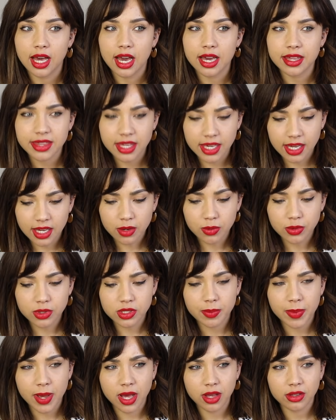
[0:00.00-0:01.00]
I think it
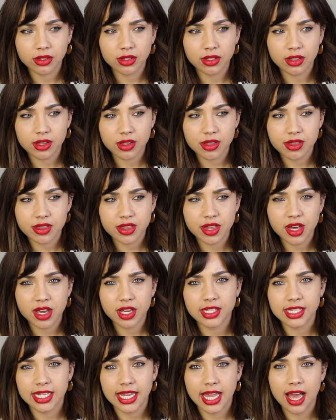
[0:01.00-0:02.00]
was about
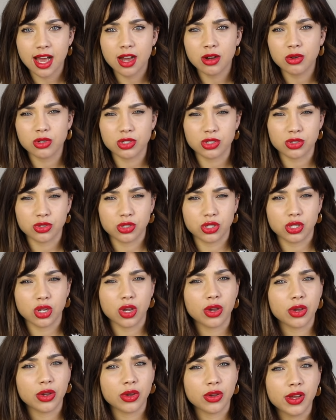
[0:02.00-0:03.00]
thirty hours or
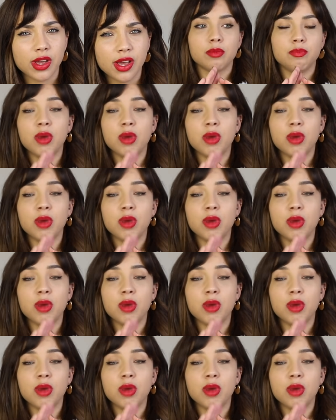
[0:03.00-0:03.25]
so.